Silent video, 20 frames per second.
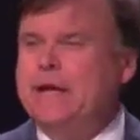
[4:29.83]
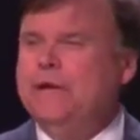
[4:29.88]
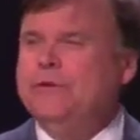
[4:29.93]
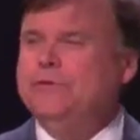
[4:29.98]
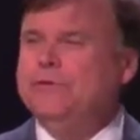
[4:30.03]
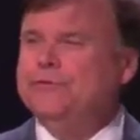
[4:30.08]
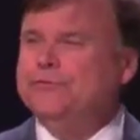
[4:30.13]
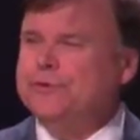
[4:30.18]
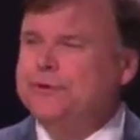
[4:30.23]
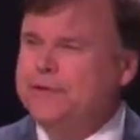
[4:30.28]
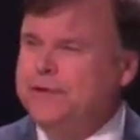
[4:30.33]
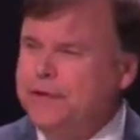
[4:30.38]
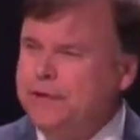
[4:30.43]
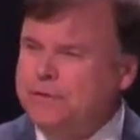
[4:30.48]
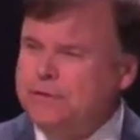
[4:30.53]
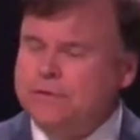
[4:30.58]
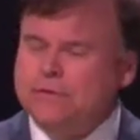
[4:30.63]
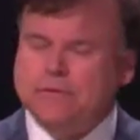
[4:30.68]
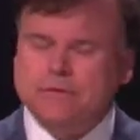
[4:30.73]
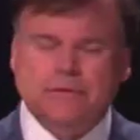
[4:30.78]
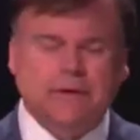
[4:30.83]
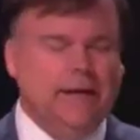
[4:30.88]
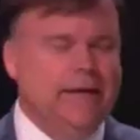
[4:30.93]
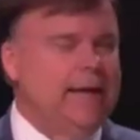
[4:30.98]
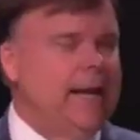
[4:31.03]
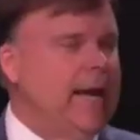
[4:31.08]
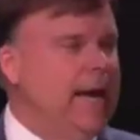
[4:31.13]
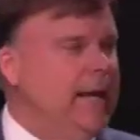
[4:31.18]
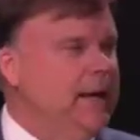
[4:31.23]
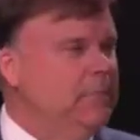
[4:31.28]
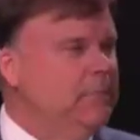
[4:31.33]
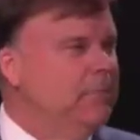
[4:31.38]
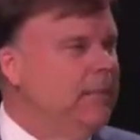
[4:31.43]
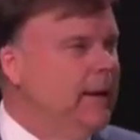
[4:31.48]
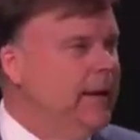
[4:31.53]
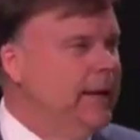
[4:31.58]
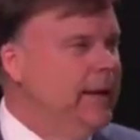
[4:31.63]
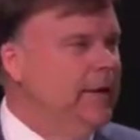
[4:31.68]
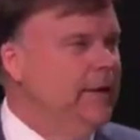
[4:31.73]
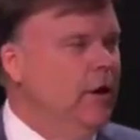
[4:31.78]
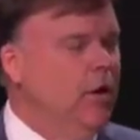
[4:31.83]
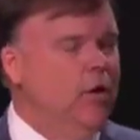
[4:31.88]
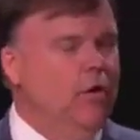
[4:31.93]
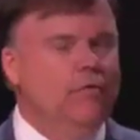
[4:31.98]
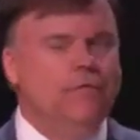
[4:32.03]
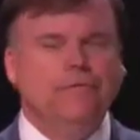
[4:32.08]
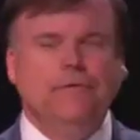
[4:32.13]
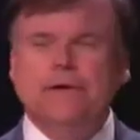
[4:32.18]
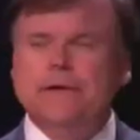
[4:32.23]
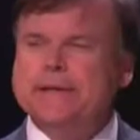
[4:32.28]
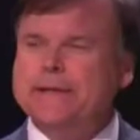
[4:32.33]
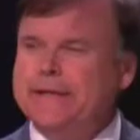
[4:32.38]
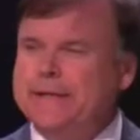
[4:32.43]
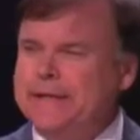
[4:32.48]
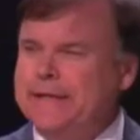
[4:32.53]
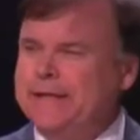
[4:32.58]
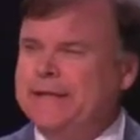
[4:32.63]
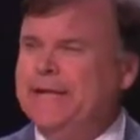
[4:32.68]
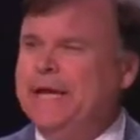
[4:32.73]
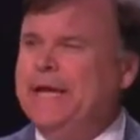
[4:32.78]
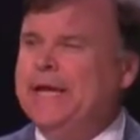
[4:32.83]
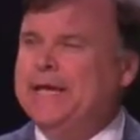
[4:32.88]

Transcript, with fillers: just giggled and had him play it over again,